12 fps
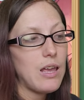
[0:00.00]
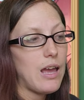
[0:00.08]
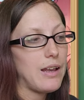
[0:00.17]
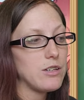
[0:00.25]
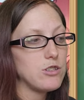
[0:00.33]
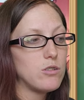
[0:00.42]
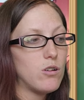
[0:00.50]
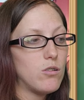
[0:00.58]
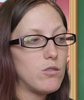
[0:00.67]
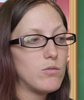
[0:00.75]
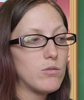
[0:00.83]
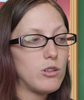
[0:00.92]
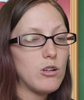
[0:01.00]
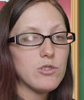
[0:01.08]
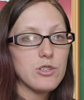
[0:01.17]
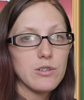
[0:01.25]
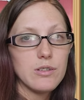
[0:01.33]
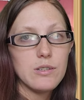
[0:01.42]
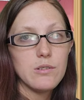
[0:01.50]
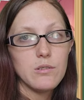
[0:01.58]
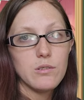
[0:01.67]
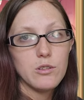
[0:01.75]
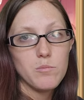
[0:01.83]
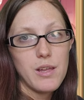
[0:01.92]
And as you go closer to
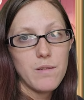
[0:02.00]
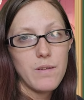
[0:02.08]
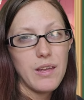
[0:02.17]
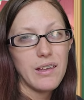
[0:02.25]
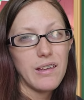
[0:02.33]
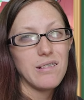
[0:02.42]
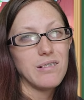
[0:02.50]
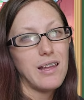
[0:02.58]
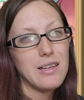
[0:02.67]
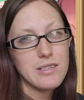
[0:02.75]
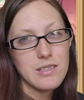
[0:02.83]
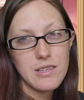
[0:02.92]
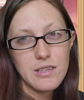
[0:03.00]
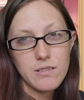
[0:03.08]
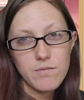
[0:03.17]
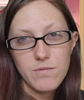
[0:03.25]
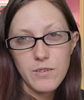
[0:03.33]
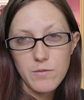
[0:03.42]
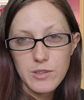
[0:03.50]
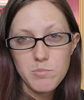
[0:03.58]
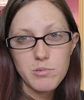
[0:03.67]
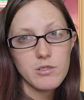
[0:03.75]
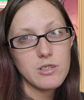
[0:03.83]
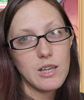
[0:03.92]
your mafic, less than
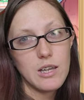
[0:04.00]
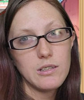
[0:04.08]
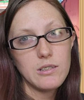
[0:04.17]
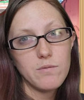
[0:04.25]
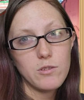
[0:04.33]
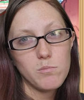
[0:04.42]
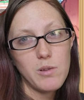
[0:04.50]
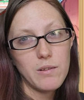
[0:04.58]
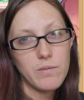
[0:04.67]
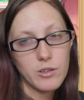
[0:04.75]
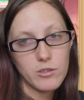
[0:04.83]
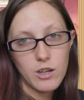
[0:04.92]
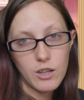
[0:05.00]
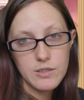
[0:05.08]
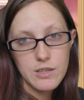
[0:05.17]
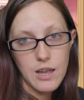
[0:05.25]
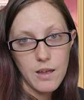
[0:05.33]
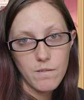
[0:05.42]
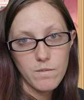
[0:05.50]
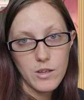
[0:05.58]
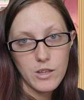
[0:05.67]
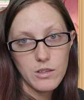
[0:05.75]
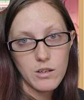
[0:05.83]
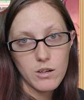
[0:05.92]
50% of your mafic rocks have
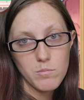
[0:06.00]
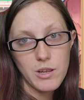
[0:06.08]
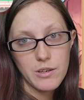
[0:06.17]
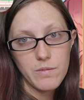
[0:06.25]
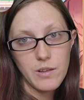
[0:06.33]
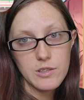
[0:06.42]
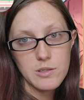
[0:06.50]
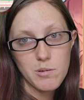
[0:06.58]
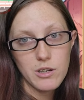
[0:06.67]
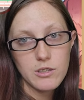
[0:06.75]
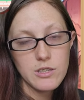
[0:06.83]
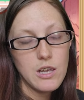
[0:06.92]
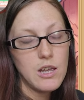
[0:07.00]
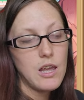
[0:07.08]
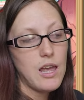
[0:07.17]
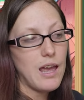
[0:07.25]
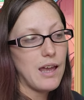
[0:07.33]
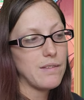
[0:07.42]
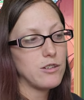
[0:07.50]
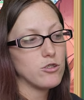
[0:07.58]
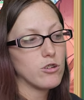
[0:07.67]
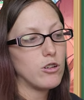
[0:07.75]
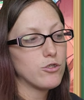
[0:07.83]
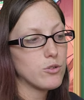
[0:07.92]
felt are made of feldspars. And then
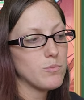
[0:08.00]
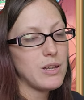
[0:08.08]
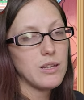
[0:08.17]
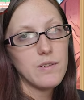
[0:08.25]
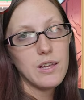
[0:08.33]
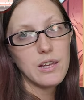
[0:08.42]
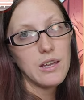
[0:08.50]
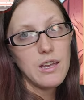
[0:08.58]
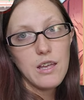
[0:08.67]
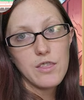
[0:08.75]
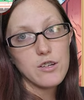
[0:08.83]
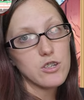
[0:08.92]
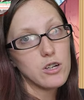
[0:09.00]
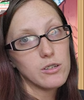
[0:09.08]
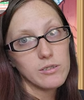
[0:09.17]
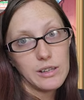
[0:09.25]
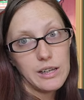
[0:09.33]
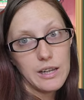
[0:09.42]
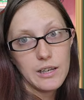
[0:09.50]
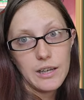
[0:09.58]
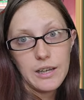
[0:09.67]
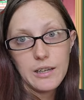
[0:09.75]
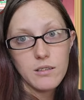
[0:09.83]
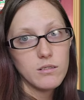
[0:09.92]
your ultramafic, there's hardly
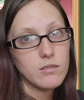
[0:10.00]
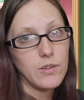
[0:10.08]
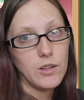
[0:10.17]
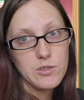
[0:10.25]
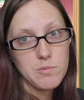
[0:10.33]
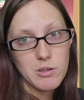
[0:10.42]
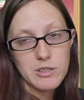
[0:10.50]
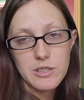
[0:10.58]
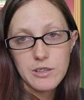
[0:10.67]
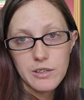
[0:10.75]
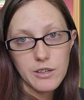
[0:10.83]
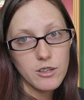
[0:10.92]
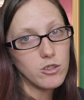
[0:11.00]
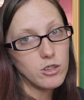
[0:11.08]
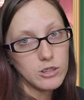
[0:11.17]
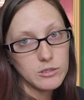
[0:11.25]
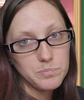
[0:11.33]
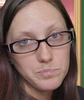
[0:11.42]
any feldspars in there at all.